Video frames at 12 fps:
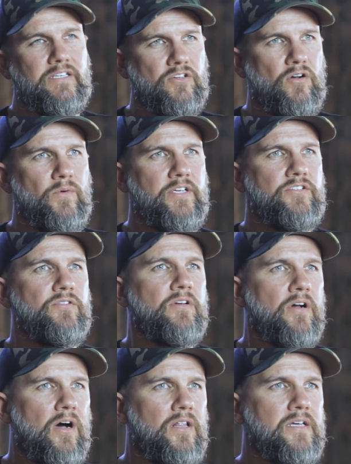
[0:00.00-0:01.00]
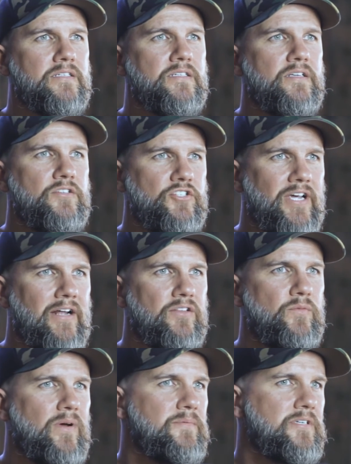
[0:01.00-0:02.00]
As always, you can call us, chat on
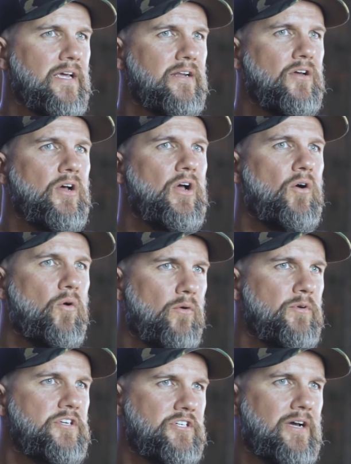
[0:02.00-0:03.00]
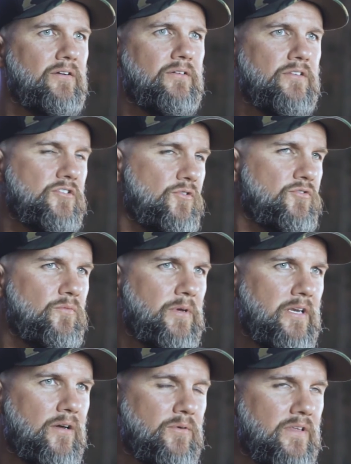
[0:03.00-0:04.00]
the website, or reach out on social
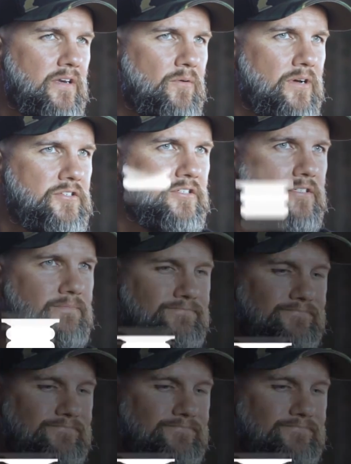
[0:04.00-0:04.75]
media with any questions.